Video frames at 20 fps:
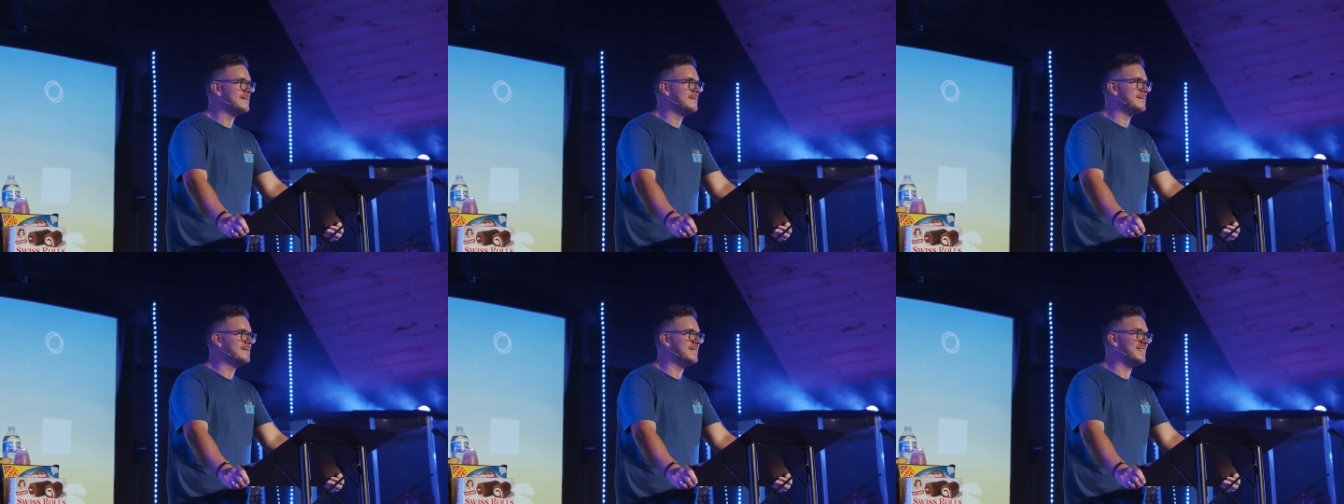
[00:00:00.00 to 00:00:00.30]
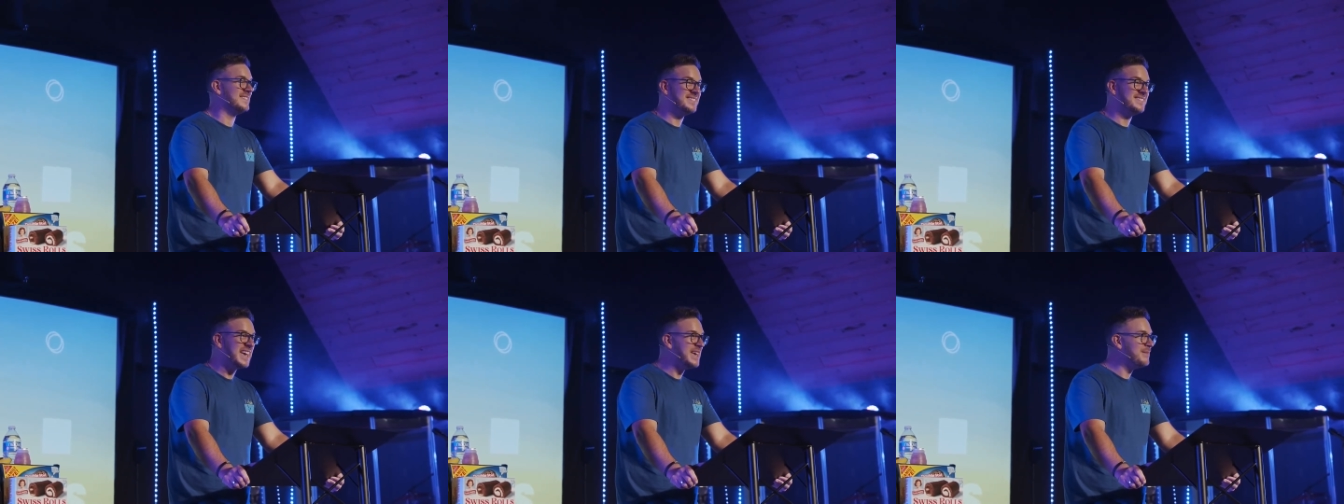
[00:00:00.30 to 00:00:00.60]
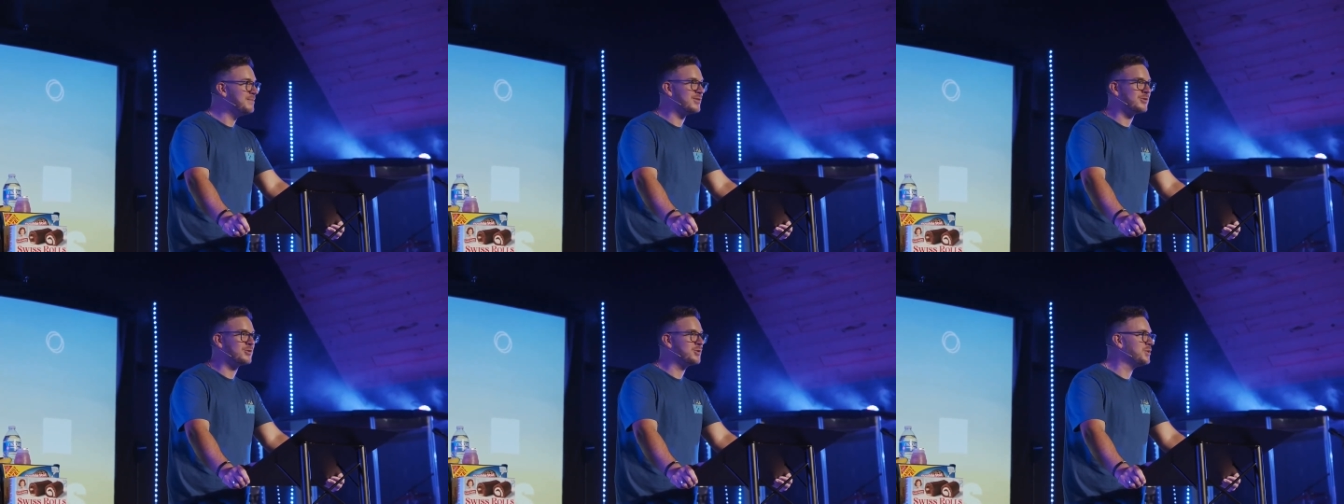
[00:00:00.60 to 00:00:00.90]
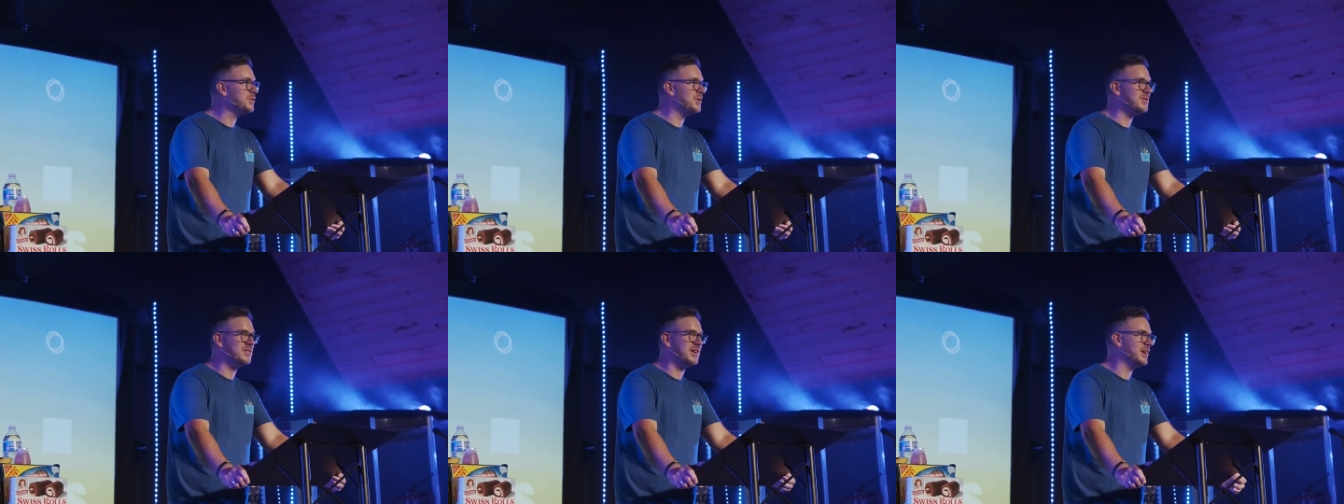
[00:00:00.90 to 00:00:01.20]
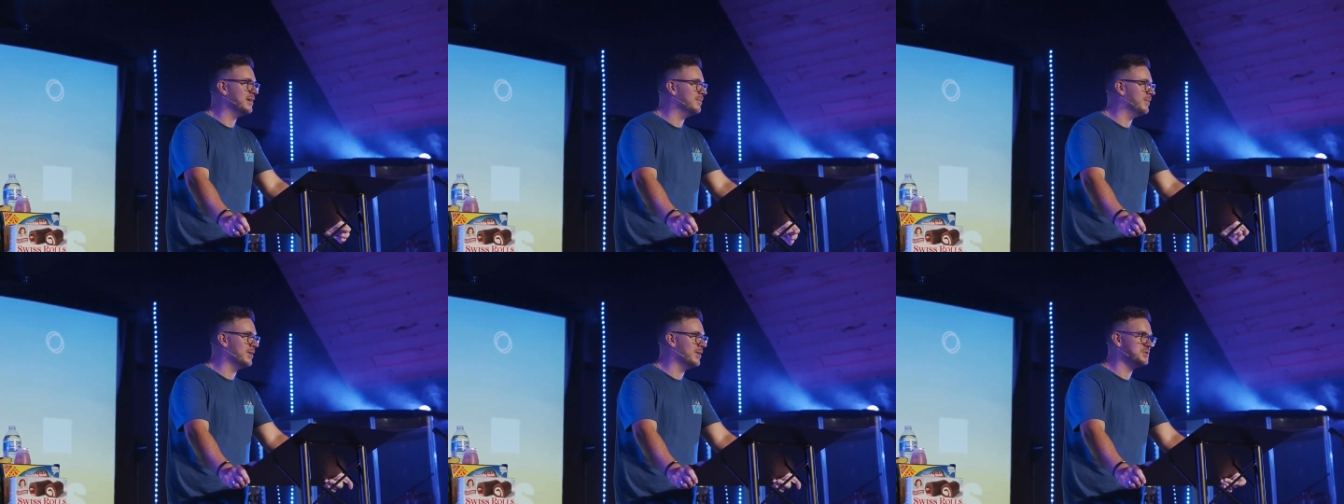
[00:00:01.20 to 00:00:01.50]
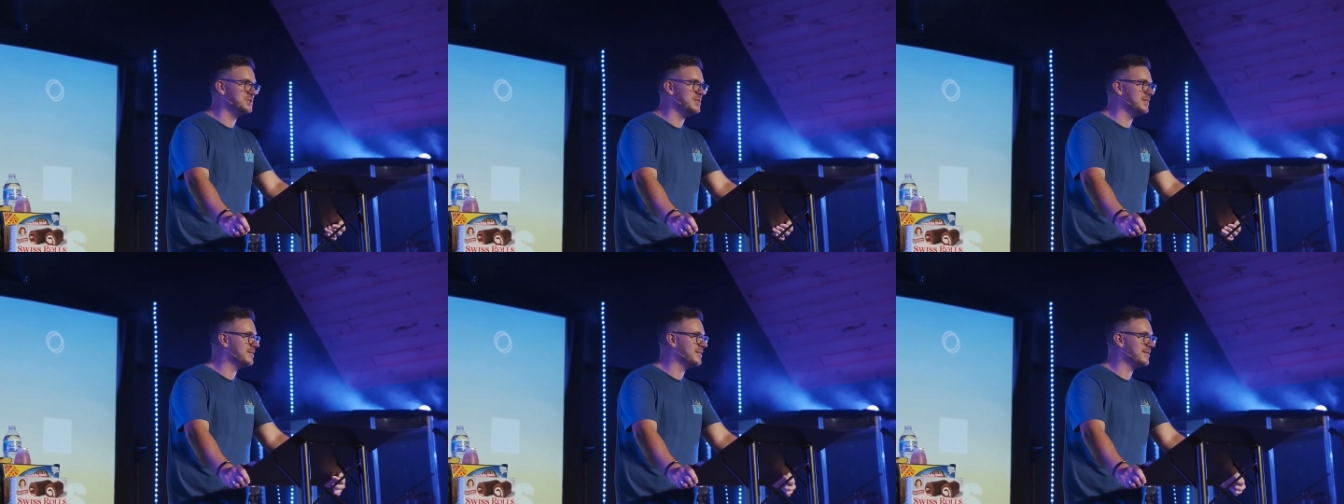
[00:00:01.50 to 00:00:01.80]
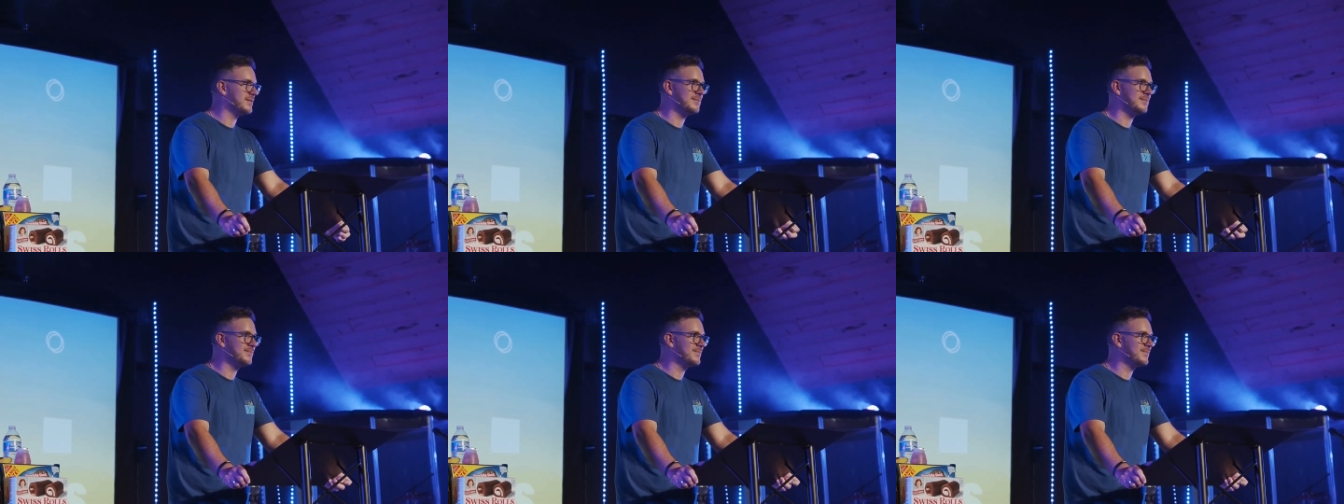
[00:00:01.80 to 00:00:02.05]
The same is true with our emotions.